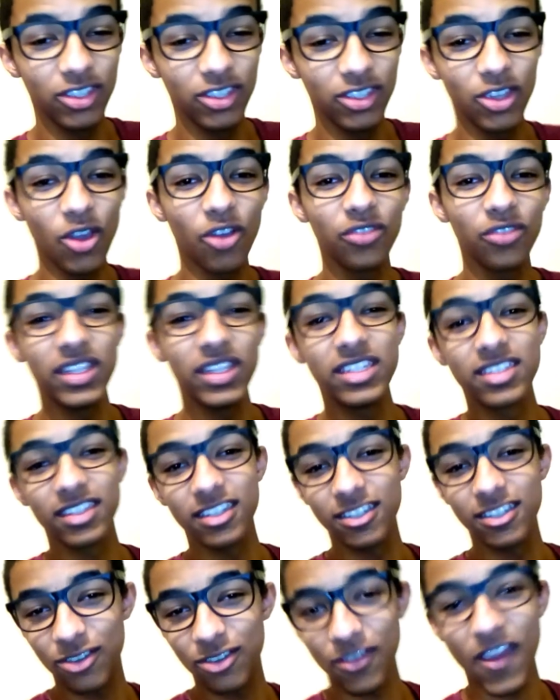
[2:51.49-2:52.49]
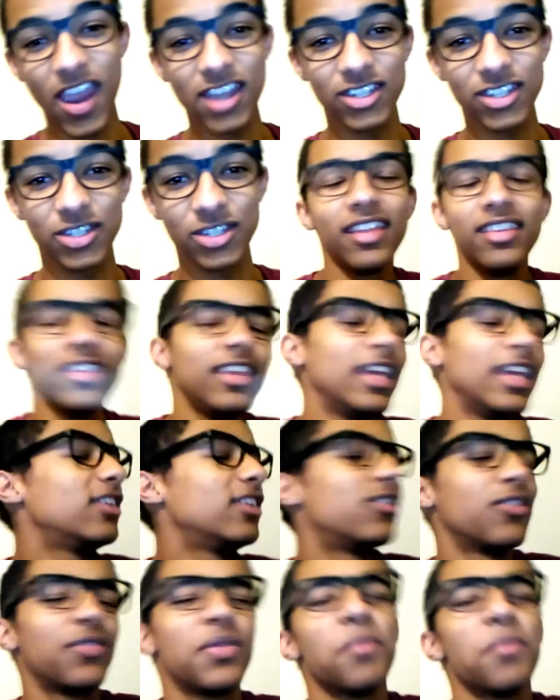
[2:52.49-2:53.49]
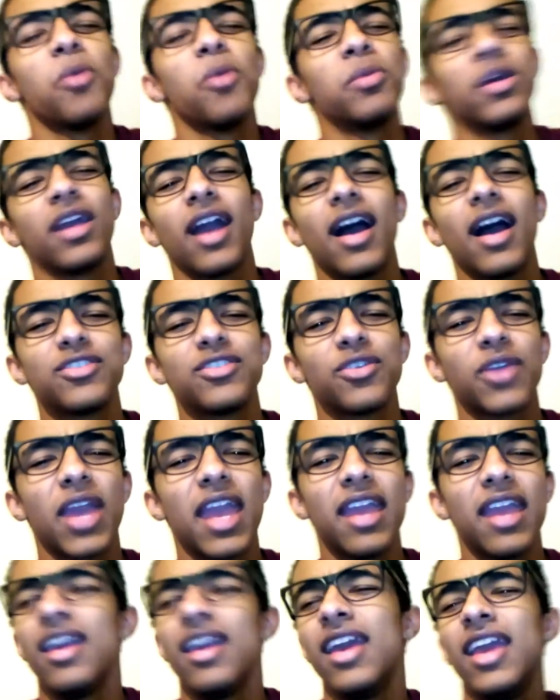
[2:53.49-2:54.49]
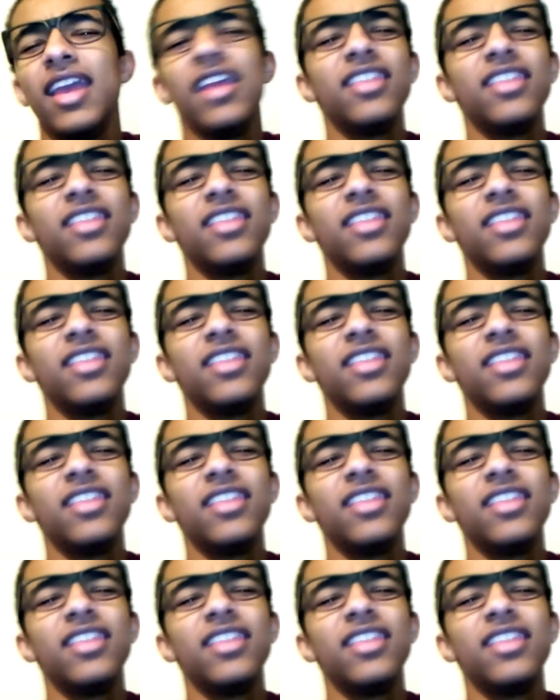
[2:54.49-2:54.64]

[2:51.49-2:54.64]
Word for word: "Your vids are trash." In the heat of the moment, guys, okay?